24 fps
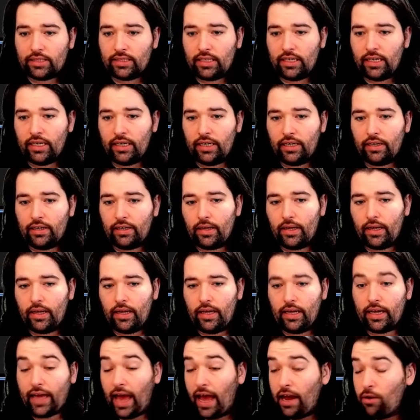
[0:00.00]
it
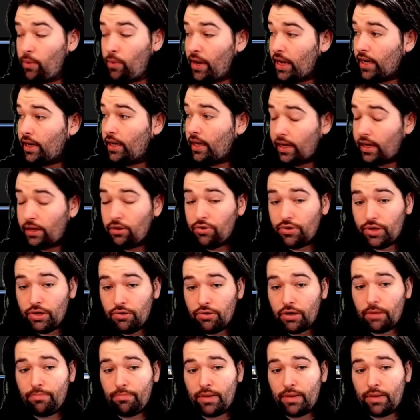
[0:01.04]
can win. You can beat